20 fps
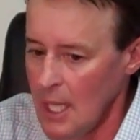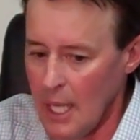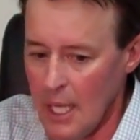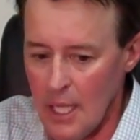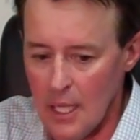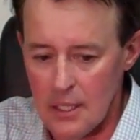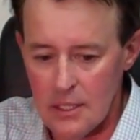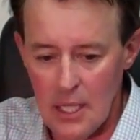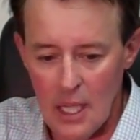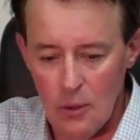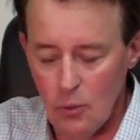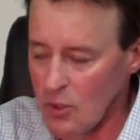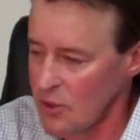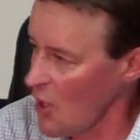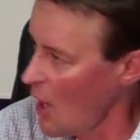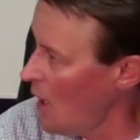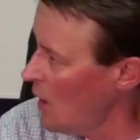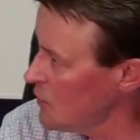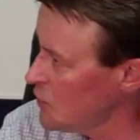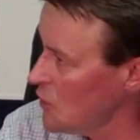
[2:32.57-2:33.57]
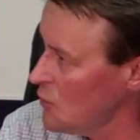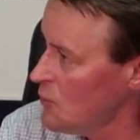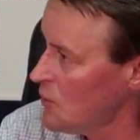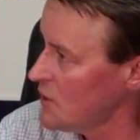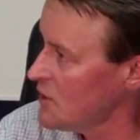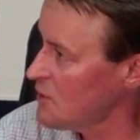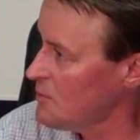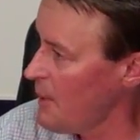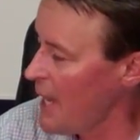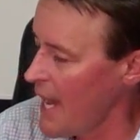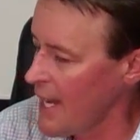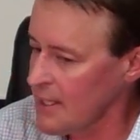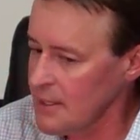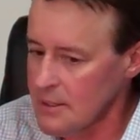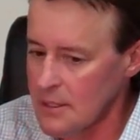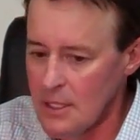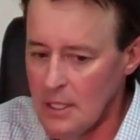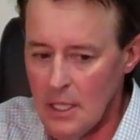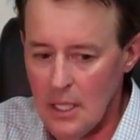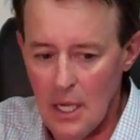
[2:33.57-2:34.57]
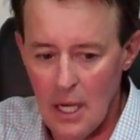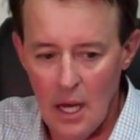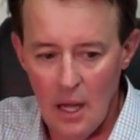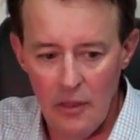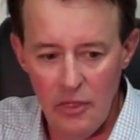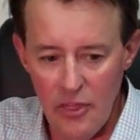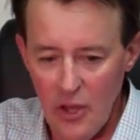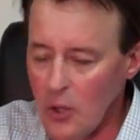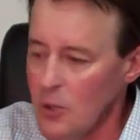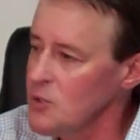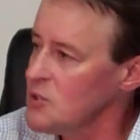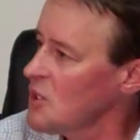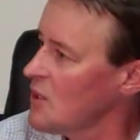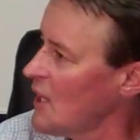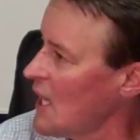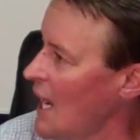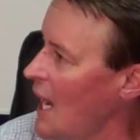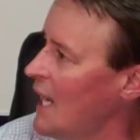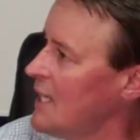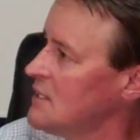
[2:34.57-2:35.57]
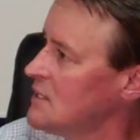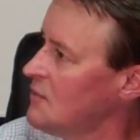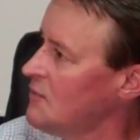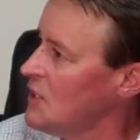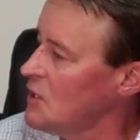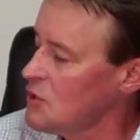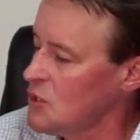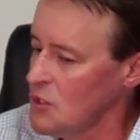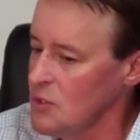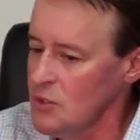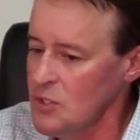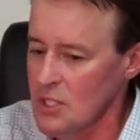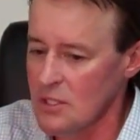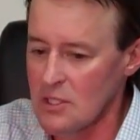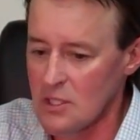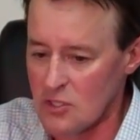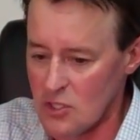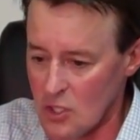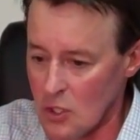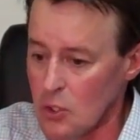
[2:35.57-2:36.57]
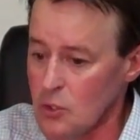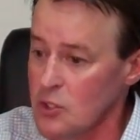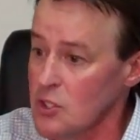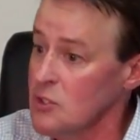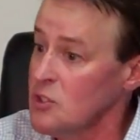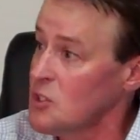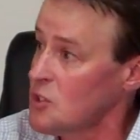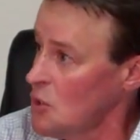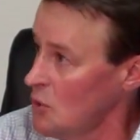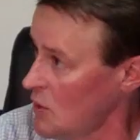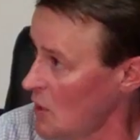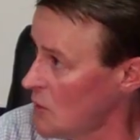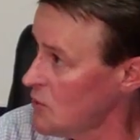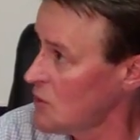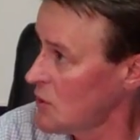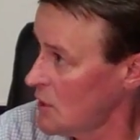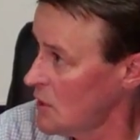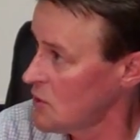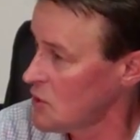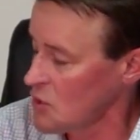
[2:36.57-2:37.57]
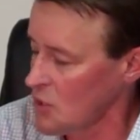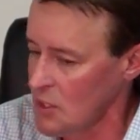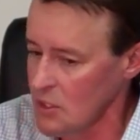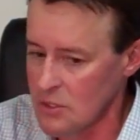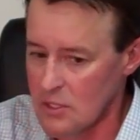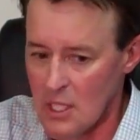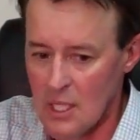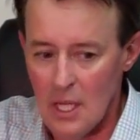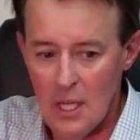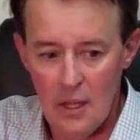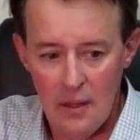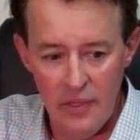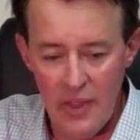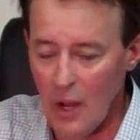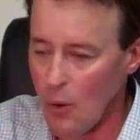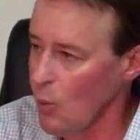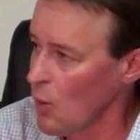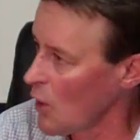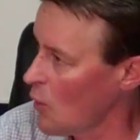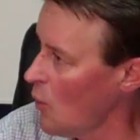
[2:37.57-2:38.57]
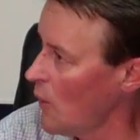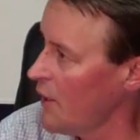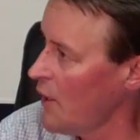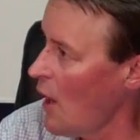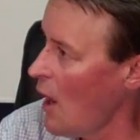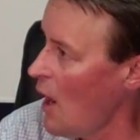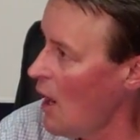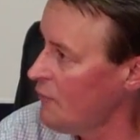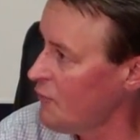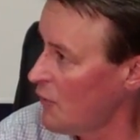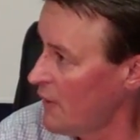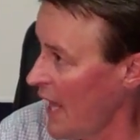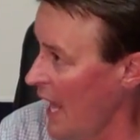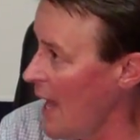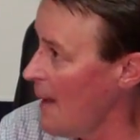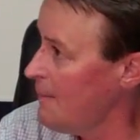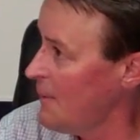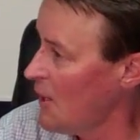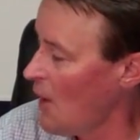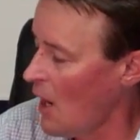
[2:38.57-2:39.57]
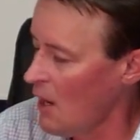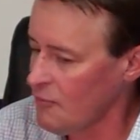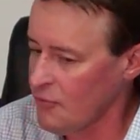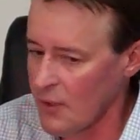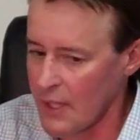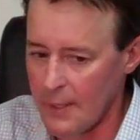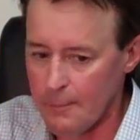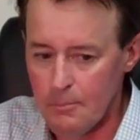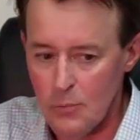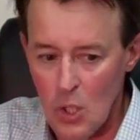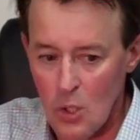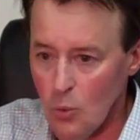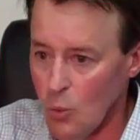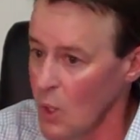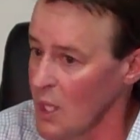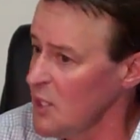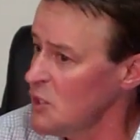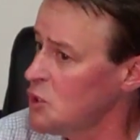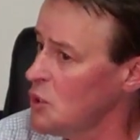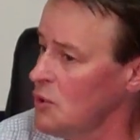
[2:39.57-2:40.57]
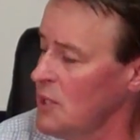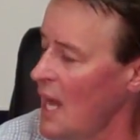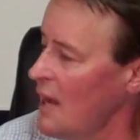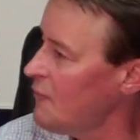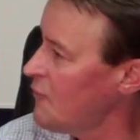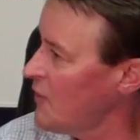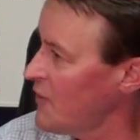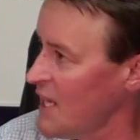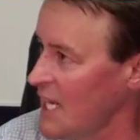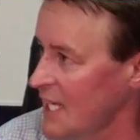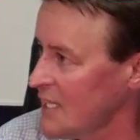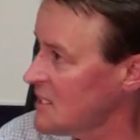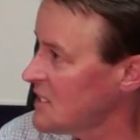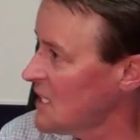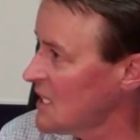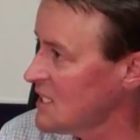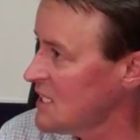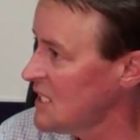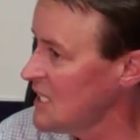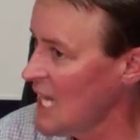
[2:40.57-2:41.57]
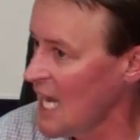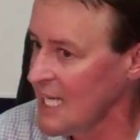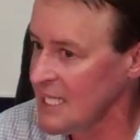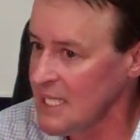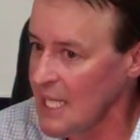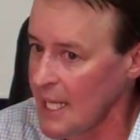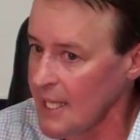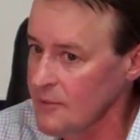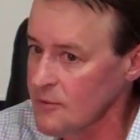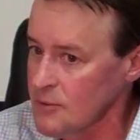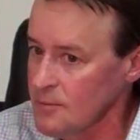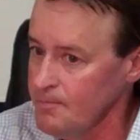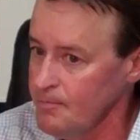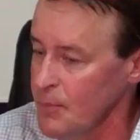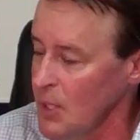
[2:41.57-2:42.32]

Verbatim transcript: And, and with all due respect, uh, those are the kinds of issues and the solutions to those concerns that we're going to offer and have been offering. We're going to do that for the next 69 days.